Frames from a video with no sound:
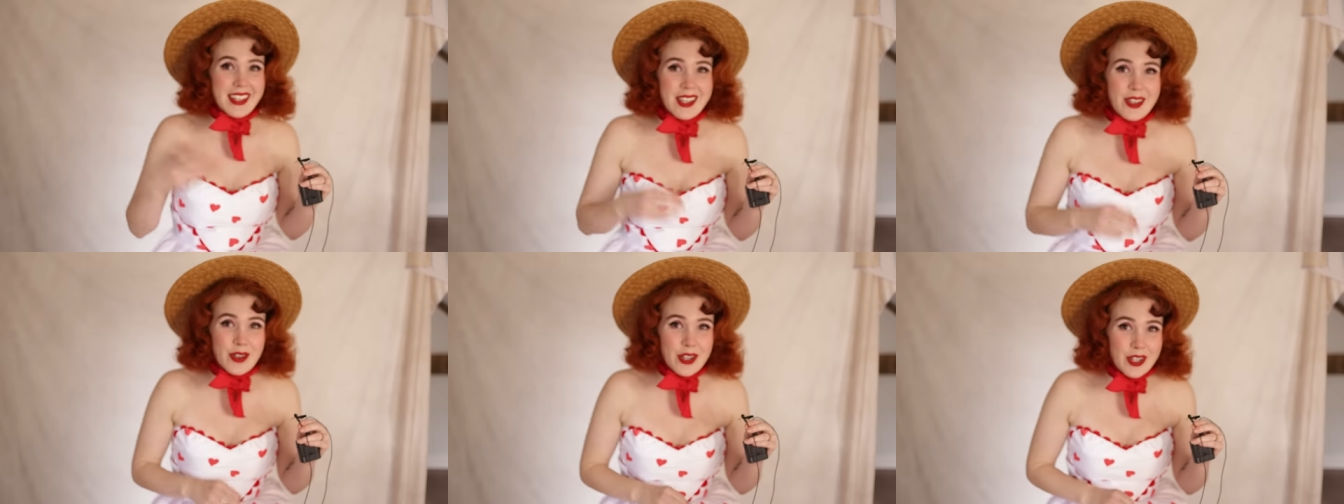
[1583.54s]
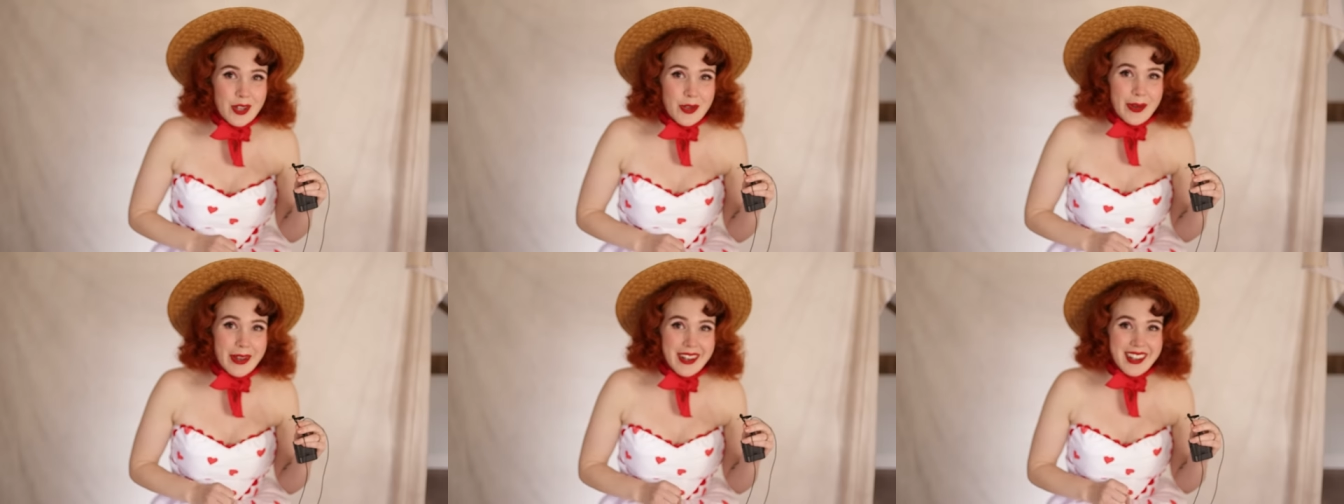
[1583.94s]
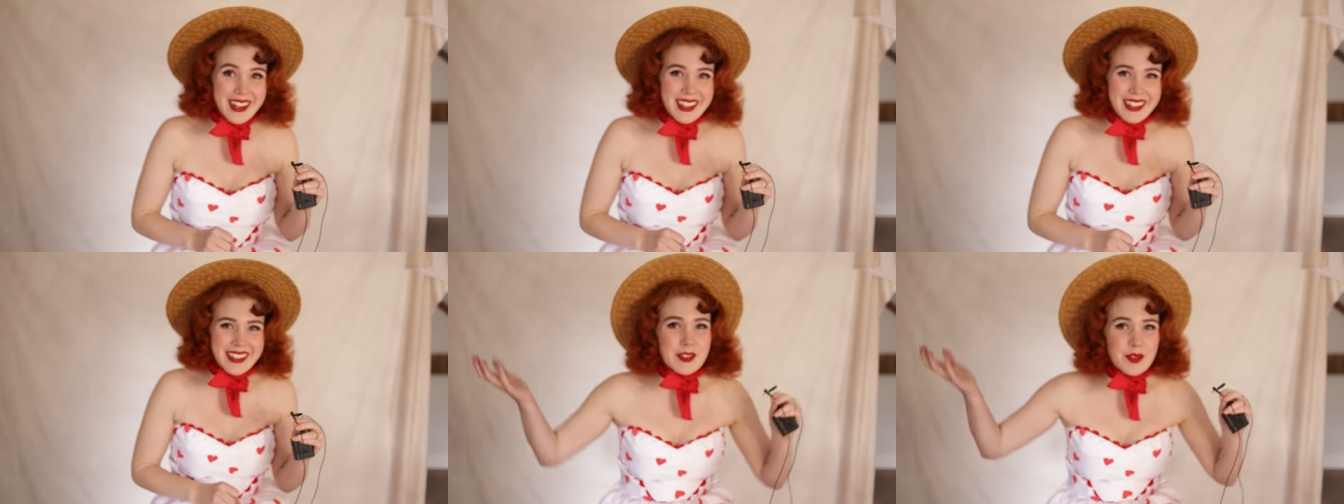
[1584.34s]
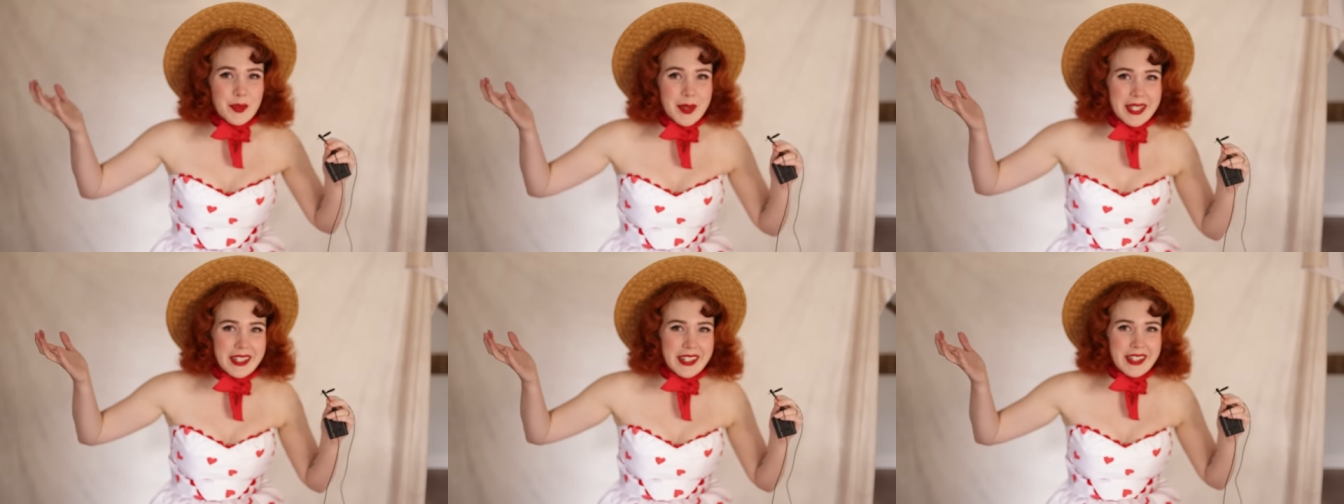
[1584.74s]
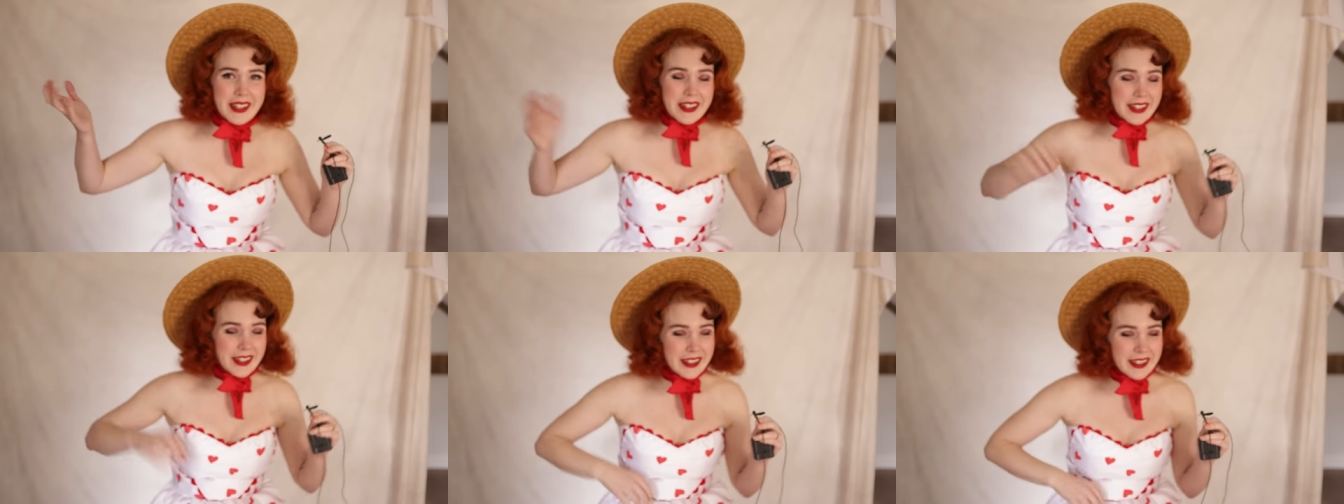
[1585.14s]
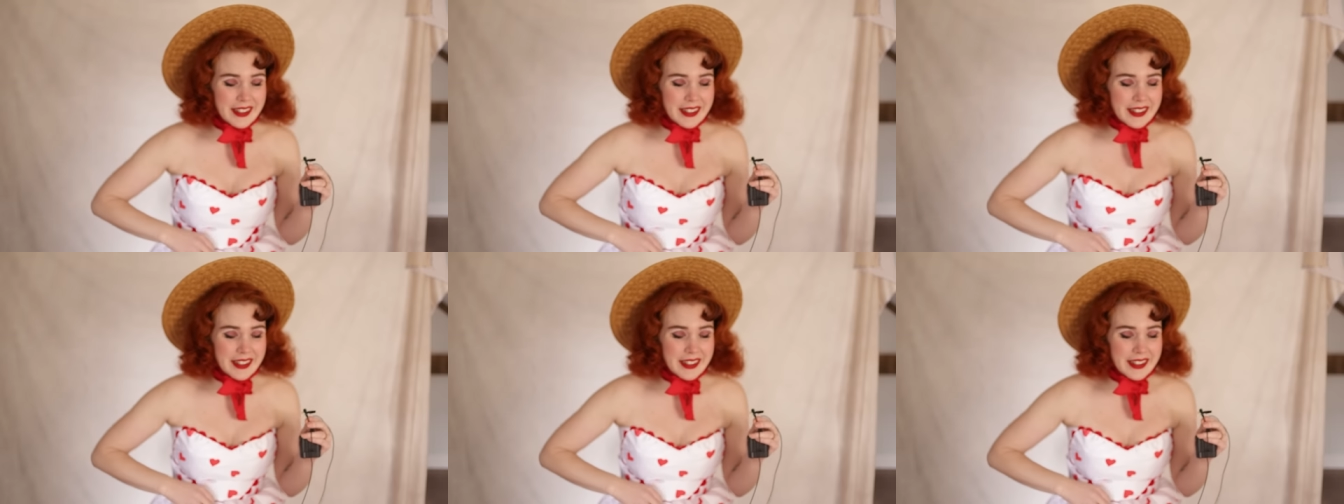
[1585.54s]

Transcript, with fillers: You can do it. Thanks for being here.